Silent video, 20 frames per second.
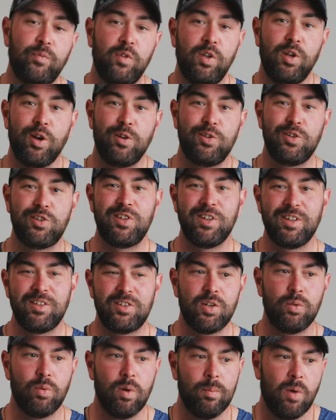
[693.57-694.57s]
you know, just
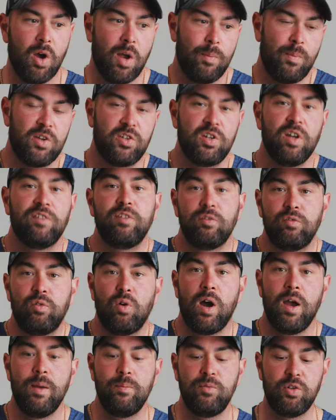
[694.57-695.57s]
to remind myself of
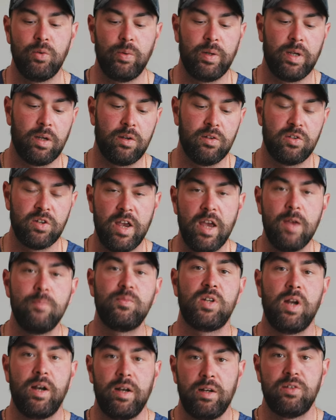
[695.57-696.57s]
why I'm doing it, because I am
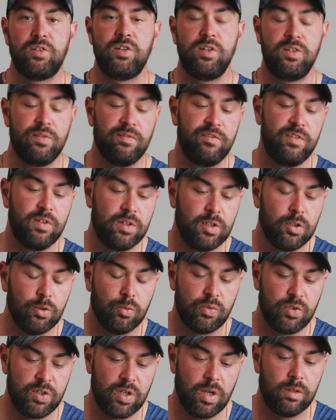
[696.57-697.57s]
starting to see some
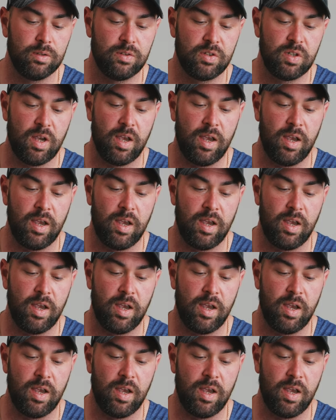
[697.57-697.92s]
physical results,